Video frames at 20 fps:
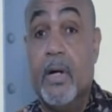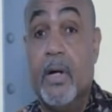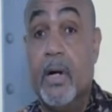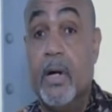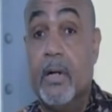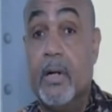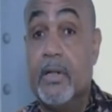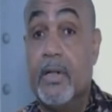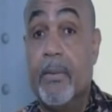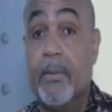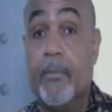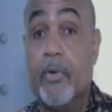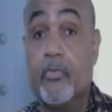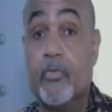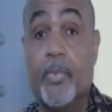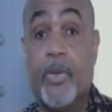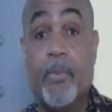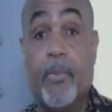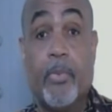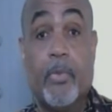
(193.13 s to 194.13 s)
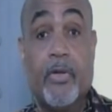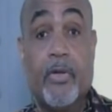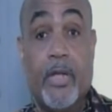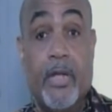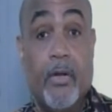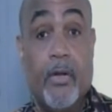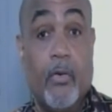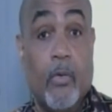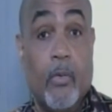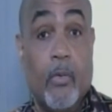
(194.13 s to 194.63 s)
that most people
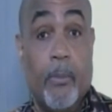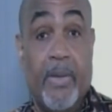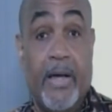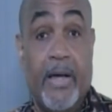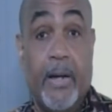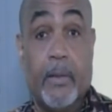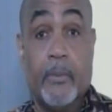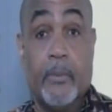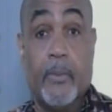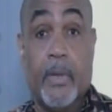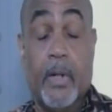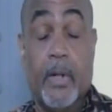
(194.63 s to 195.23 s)
didn't know about,